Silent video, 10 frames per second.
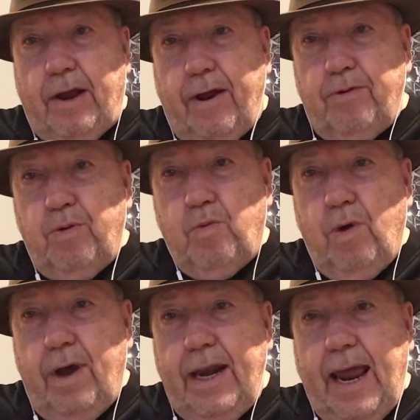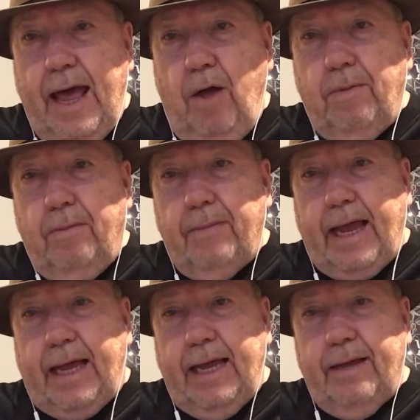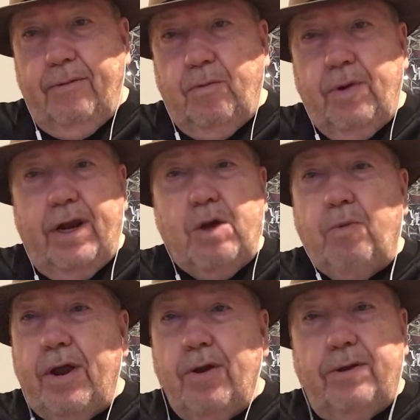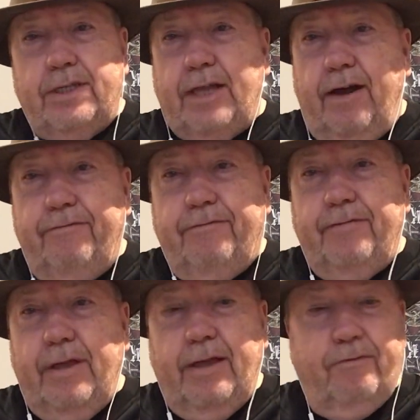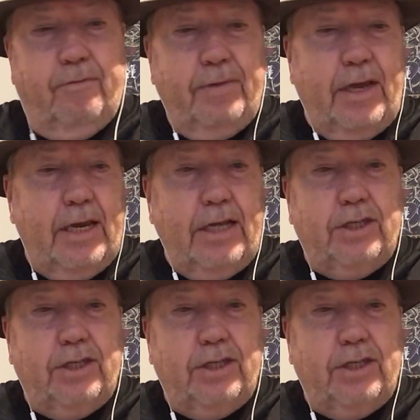I threw one album, like really weird stuff from in each